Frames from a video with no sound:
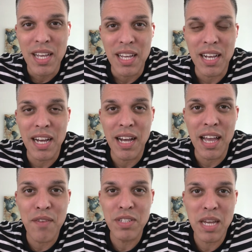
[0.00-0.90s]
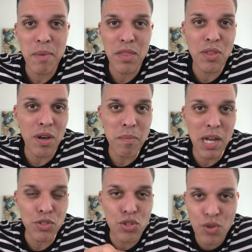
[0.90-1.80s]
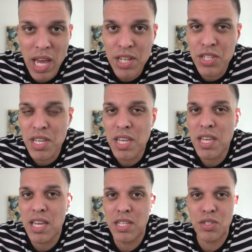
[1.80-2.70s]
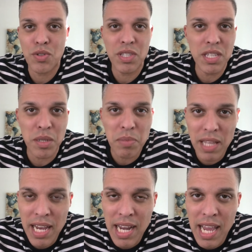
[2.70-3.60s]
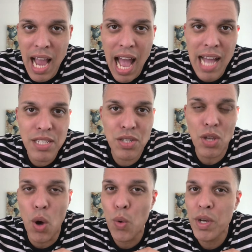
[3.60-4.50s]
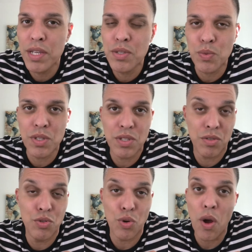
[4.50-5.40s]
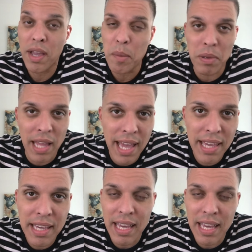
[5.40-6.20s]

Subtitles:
Every time I thought about strategy and strategic planning, I just always was drawing a blank.